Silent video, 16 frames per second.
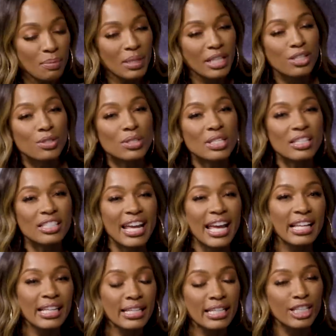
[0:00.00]
be like, "You're such an
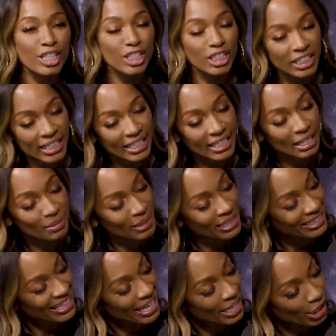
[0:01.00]
elegant hood lady." I'm
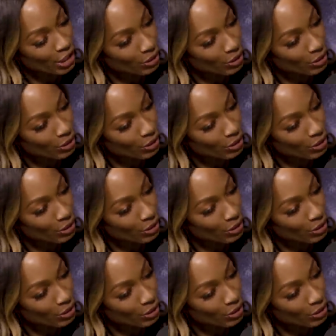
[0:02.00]
like, "Thank